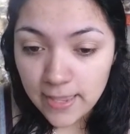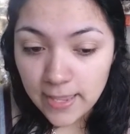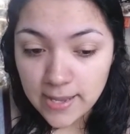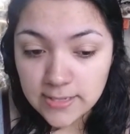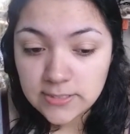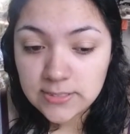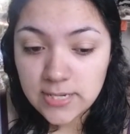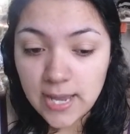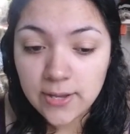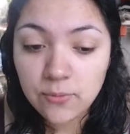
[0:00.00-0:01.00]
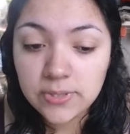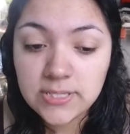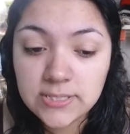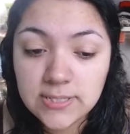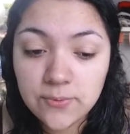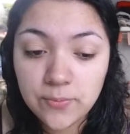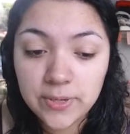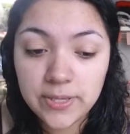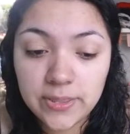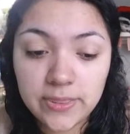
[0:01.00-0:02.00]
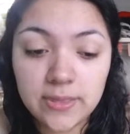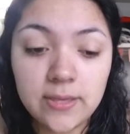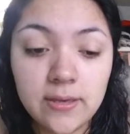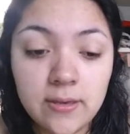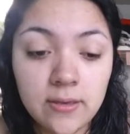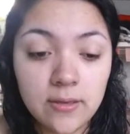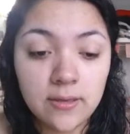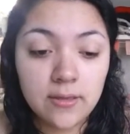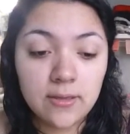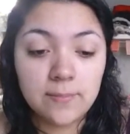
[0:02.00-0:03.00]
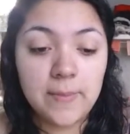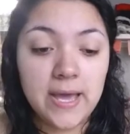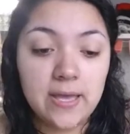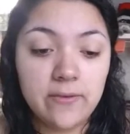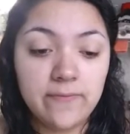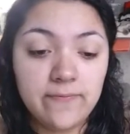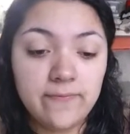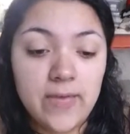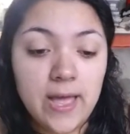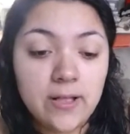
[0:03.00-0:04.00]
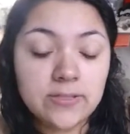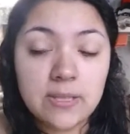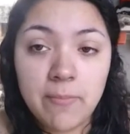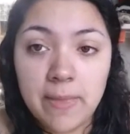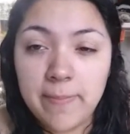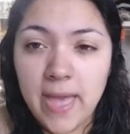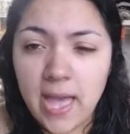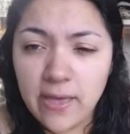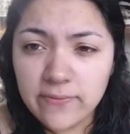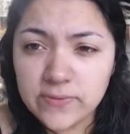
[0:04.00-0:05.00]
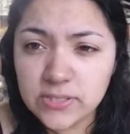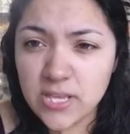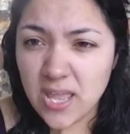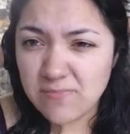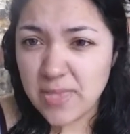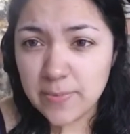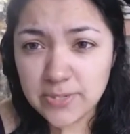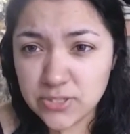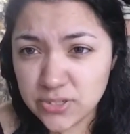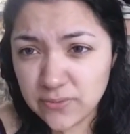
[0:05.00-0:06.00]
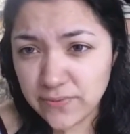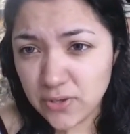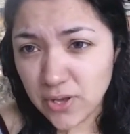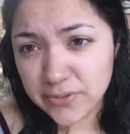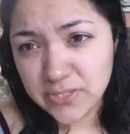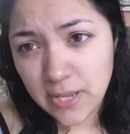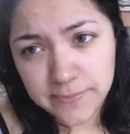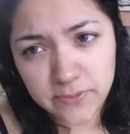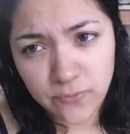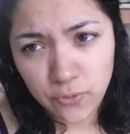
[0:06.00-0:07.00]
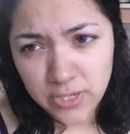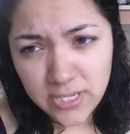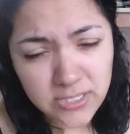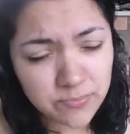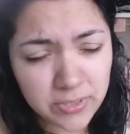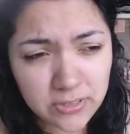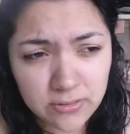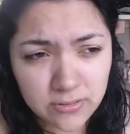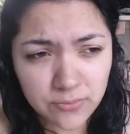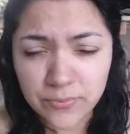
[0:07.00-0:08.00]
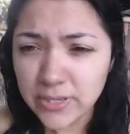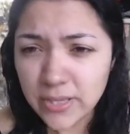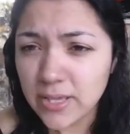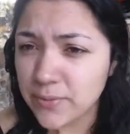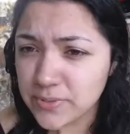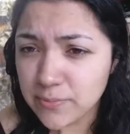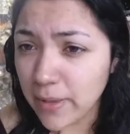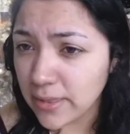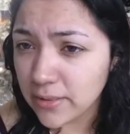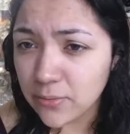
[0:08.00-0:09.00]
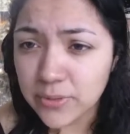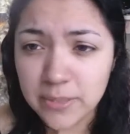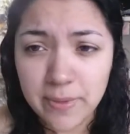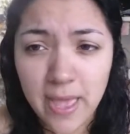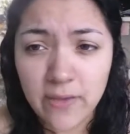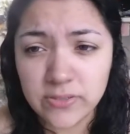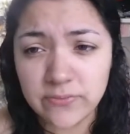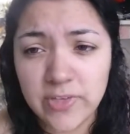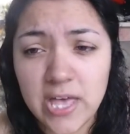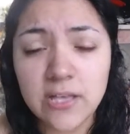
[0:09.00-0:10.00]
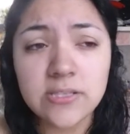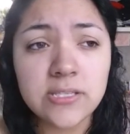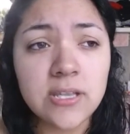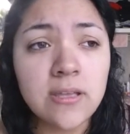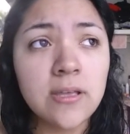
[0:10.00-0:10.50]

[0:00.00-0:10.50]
and I only did it with my phals and my paphs and maybe just a few other types of orchids, but really it was mainly only paphs and phals.